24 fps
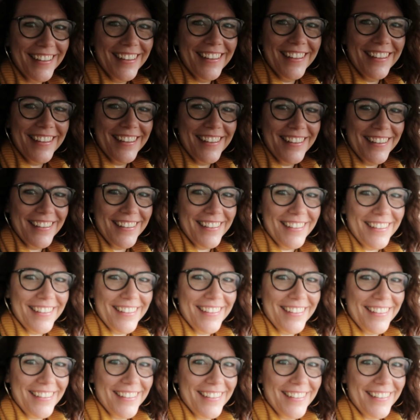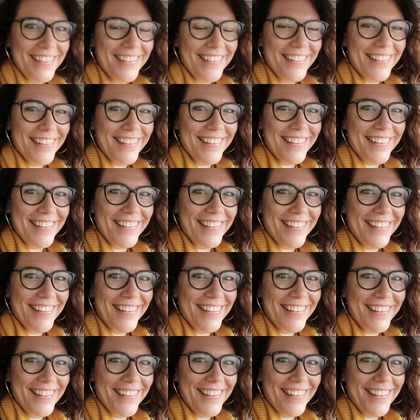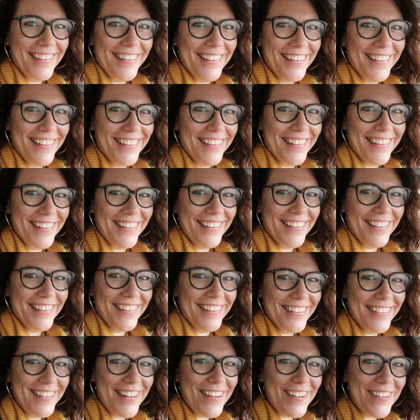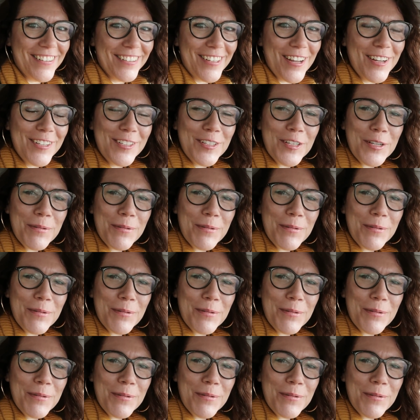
Chippy's car today, which is why Gemma. No, don't